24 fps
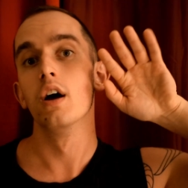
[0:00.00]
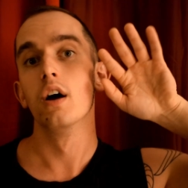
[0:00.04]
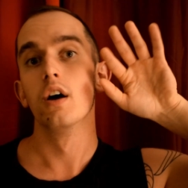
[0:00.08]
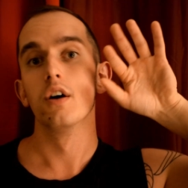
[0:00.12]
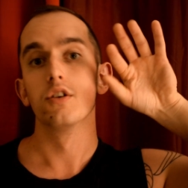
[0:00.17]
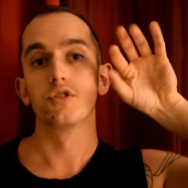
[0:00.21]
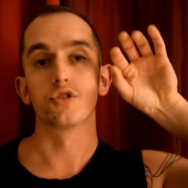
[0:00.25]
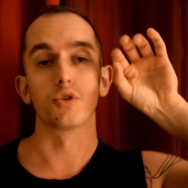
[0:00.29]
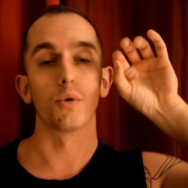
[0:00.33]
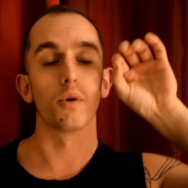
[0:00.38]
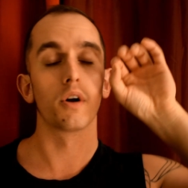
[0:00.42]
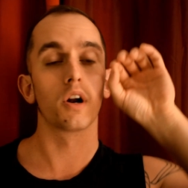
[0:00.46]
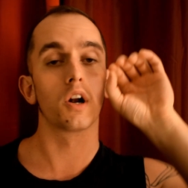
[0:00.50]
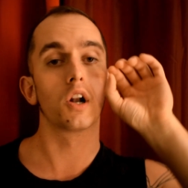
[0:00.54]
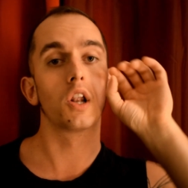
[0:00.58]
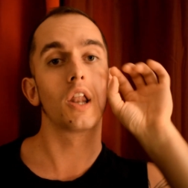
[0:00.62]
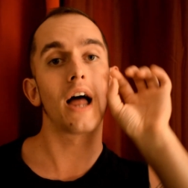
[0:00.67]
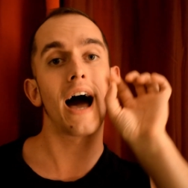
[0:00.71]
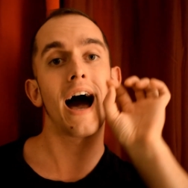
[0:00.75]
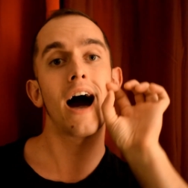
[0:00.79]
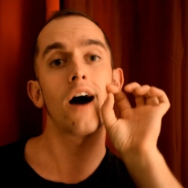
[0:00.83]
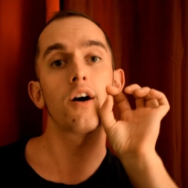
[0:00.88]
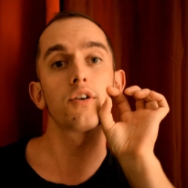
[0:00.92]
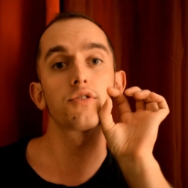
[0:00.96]
so it
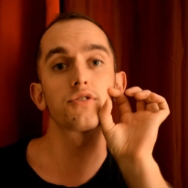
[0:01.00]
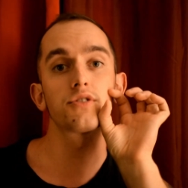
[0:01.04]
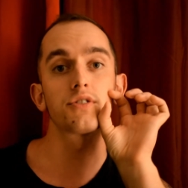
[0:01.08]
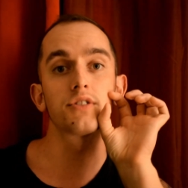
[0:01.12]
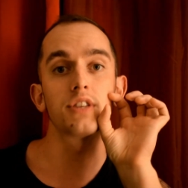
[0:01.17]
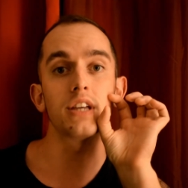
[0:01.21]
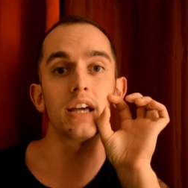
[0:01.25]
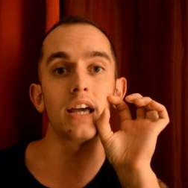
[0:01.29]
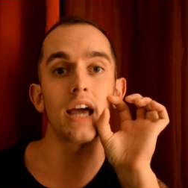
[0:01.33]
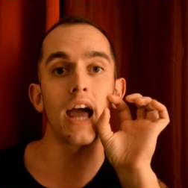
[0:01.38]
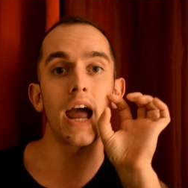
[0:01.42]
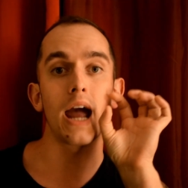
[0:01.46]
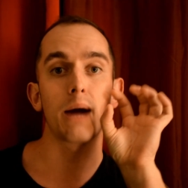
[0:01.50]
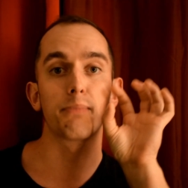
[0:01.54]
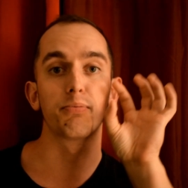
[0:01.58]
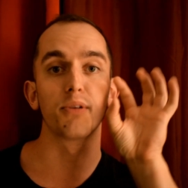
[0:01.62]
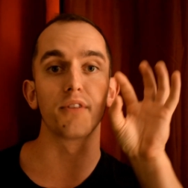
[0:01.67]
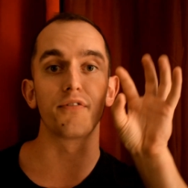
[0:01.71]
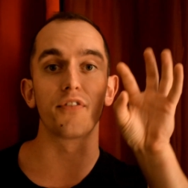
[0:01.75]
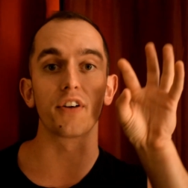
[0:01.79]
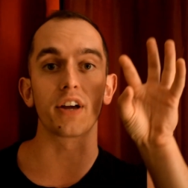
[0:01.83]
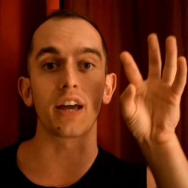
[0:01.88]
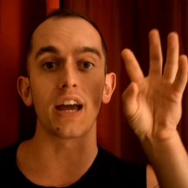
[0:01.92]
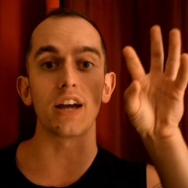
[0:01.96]
allows the
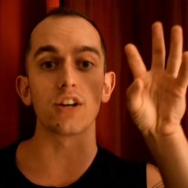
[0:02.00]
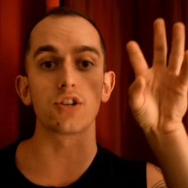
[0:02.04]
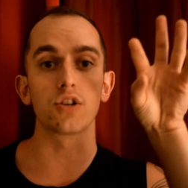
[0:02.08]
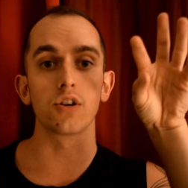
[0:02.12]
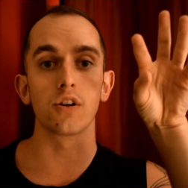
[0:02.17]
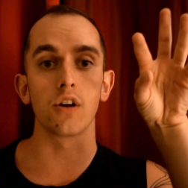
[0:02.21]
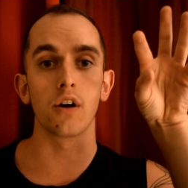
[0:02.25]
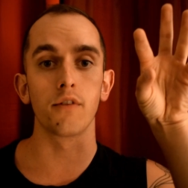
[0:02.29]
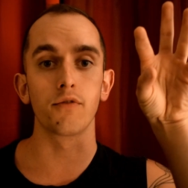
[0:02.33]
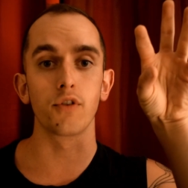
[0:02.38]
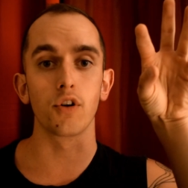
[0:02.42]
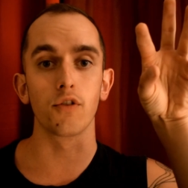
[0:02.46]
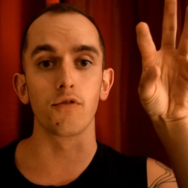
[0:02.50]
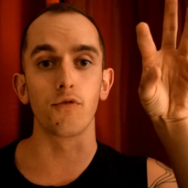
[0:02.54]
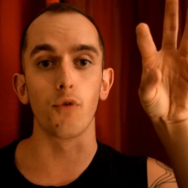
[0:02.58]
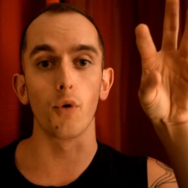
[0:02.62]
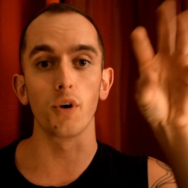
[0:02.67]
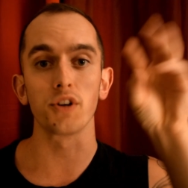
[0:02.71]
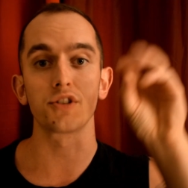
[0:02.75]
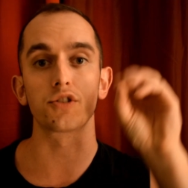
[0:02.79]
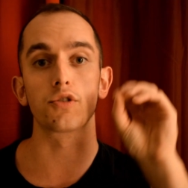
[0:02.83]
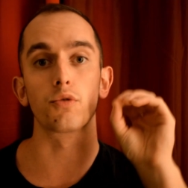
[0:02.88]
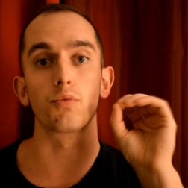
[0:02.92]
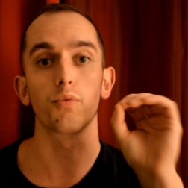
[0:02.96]
amplification of your
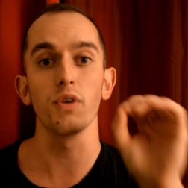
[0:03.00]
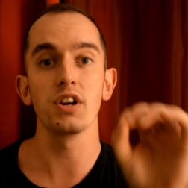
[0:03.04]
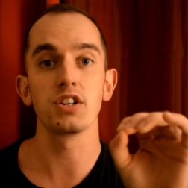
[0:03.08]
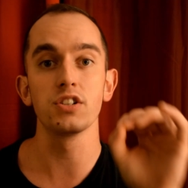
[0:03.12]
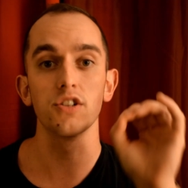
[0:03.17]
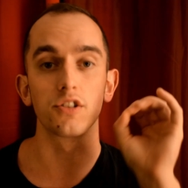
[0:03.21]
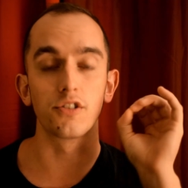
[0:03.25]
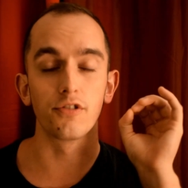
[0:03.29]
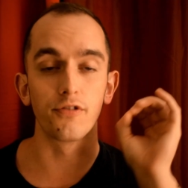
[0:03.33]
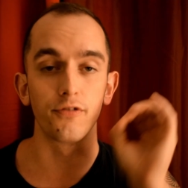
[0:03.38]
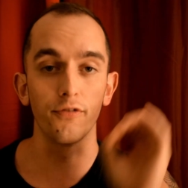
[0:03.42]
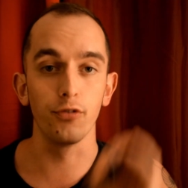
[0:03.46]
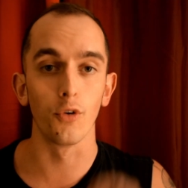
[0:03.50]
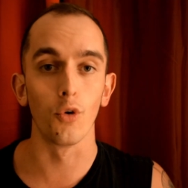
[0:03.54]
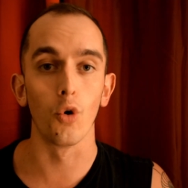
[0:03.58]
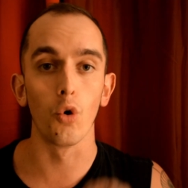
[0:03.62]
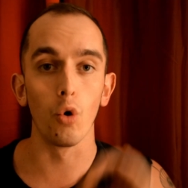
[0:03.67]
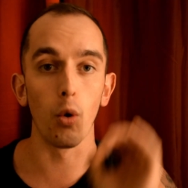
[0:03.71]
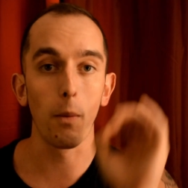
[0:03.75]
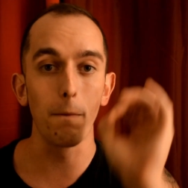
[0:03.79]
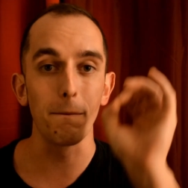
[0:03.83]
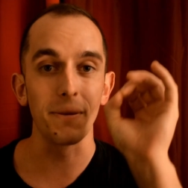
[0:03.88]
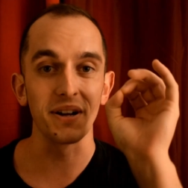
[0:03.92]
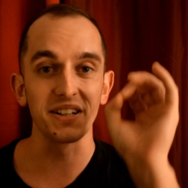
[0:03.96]
voice to reach its
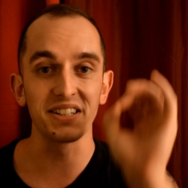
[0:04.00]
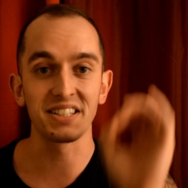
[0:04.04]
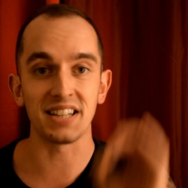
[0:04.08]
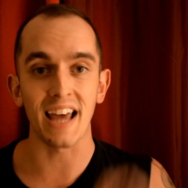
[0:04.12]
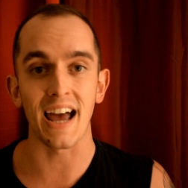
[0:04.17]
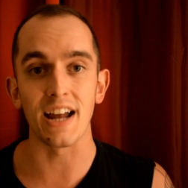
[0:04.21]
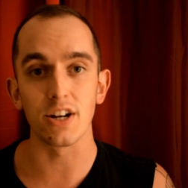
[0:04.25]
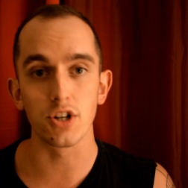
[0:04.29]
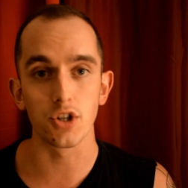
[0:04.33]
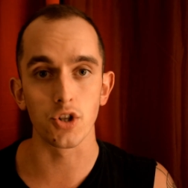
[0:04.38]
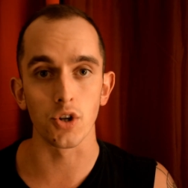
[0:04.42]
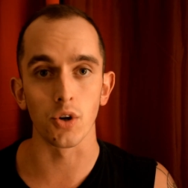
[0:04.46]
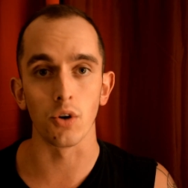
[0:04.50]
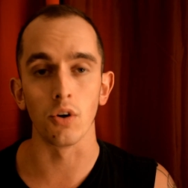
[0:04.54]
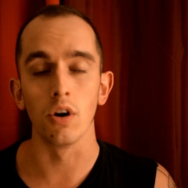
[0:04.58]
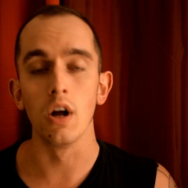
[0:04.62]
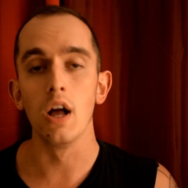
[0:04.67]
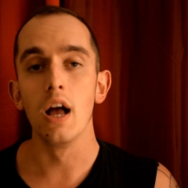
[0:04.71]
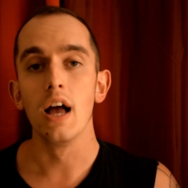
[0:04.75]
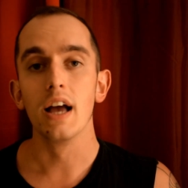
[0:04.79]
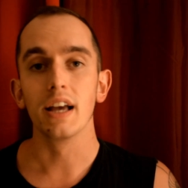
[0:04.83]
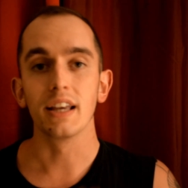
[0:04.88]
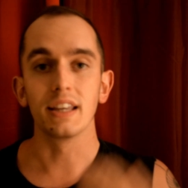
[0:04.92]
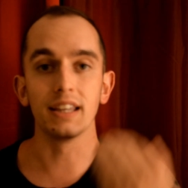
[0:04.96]
full potential.
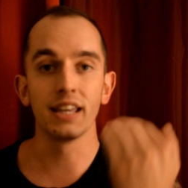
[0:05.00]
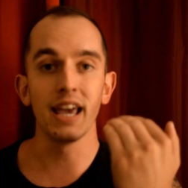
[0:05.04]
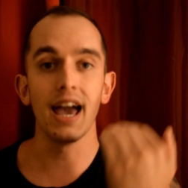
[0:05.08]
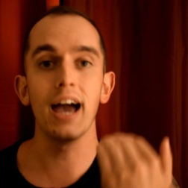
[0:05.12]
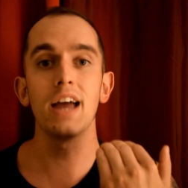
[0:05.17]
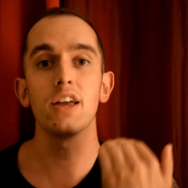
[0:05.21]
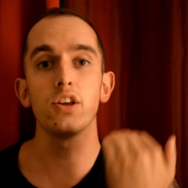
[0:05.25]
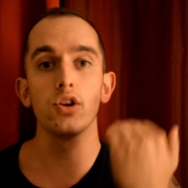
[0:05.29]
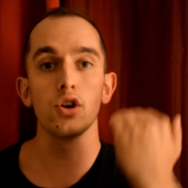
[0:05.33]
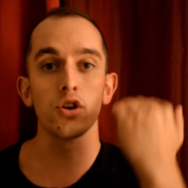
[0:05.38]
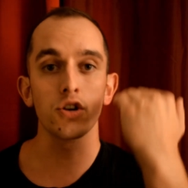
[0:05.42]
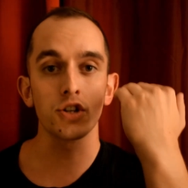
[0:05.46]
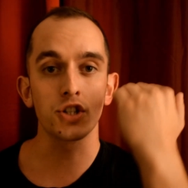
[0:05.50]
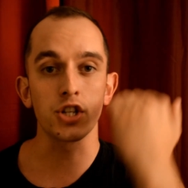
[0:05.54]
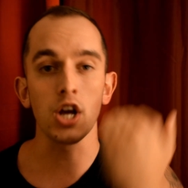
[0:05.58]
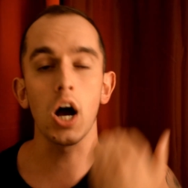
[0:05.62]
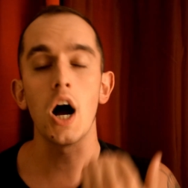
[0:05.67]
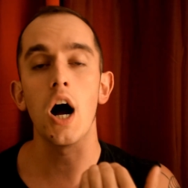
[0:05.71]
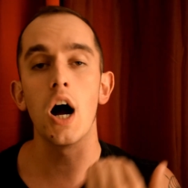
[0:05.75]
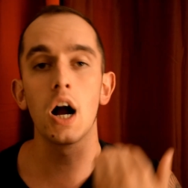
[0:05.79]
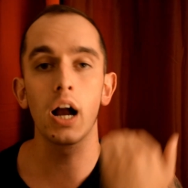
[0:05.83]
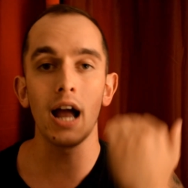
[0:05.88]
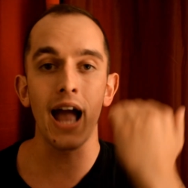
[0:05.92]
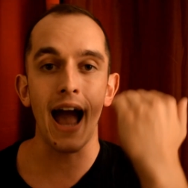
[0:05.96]
Get your
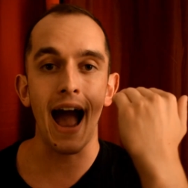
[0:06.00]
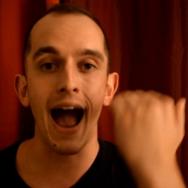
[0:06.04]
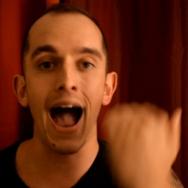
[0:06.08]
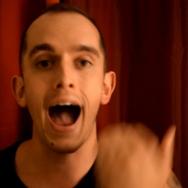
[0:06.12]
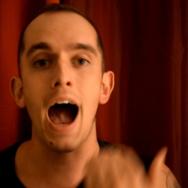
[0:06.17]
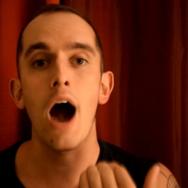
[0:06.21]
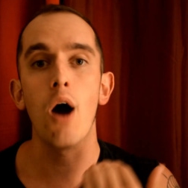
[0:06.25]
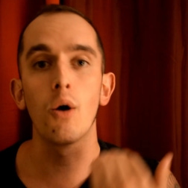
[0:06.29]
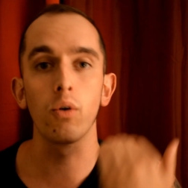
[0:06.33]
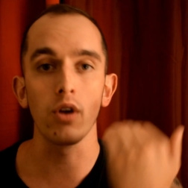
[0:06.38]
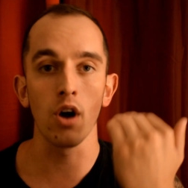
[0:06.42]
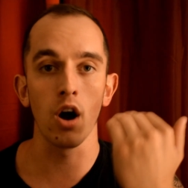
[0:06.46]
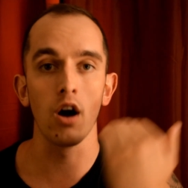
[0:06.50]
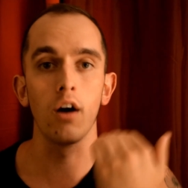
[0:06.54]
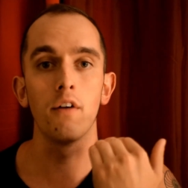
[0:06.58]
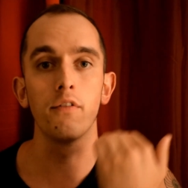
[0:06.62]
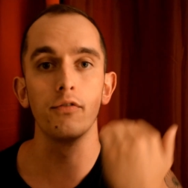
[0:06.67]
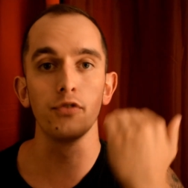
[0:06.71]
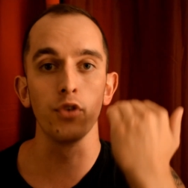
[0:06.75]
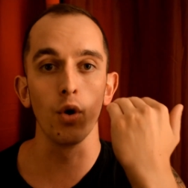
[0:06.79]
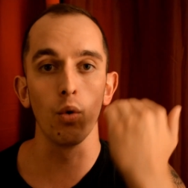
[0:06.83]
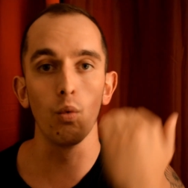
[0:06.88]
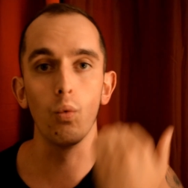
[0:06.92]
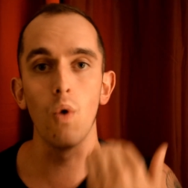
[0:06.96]
tongue out of
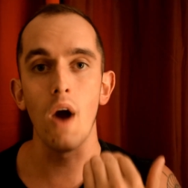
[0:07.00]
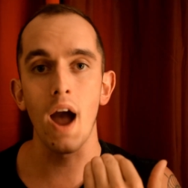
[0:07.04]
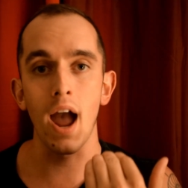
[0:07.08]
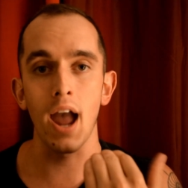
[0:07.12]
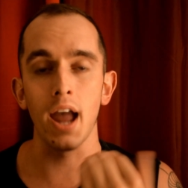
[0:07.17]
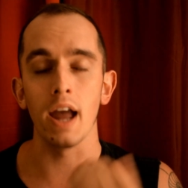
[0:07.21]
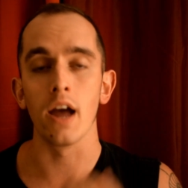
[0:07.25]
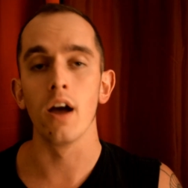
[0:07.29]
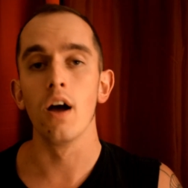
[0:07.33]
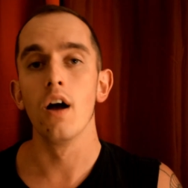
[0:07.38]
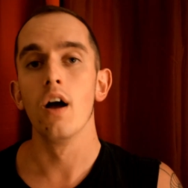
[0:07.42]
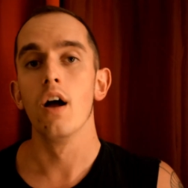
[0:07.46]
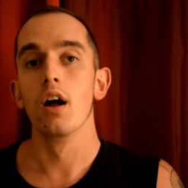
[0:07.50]
the way.